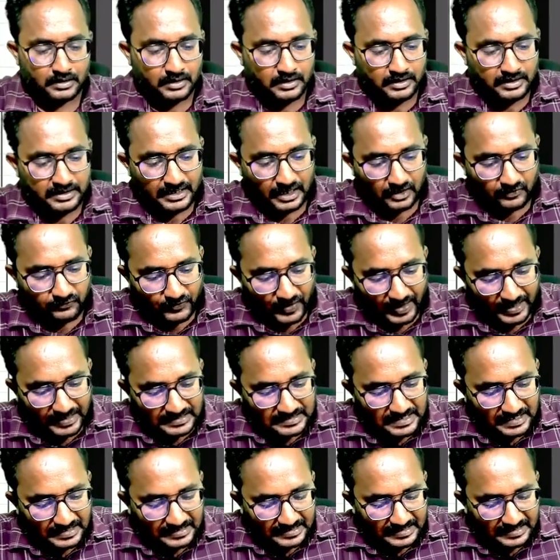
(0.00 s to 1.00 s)
Here
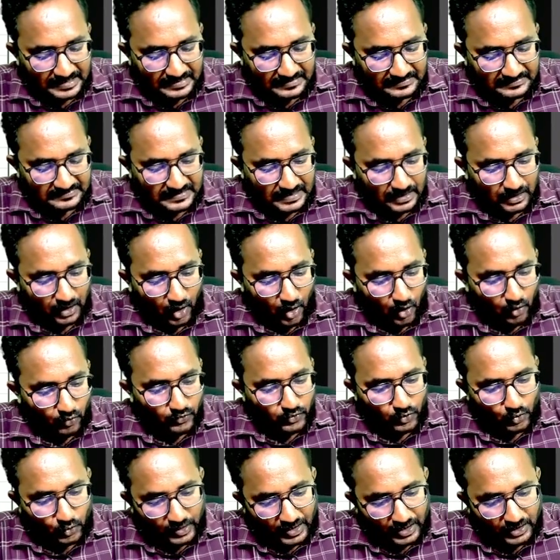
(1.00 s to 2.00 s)
530 is there. How
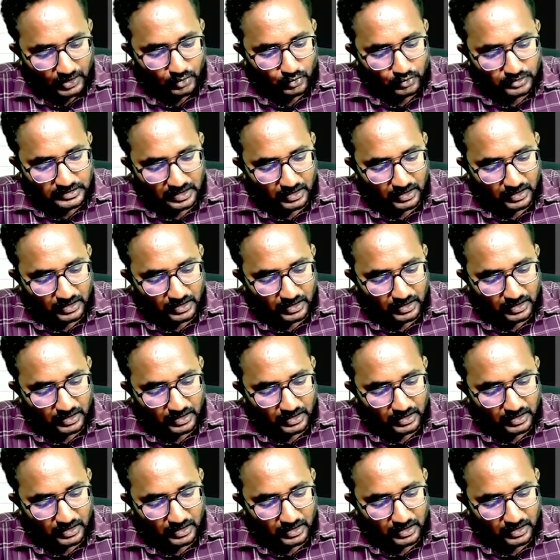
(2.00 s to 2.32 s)
you can do the